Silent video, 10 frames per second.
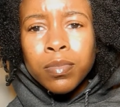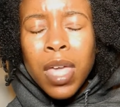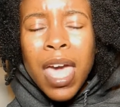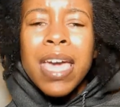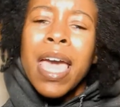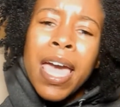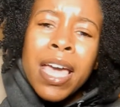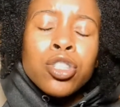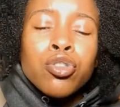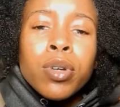
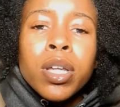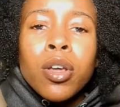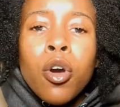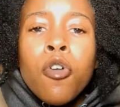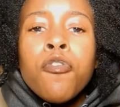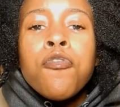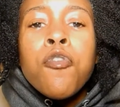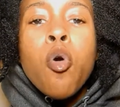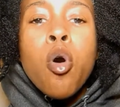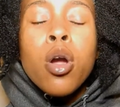hatred
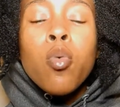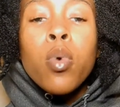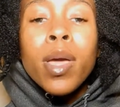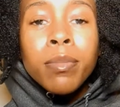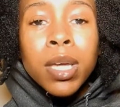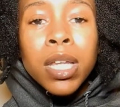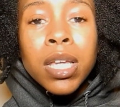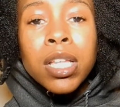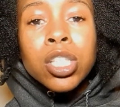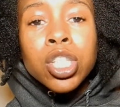for women
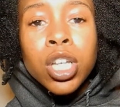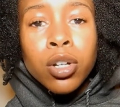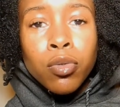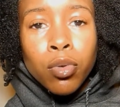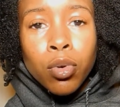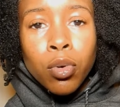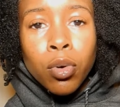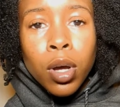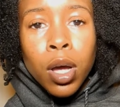in general.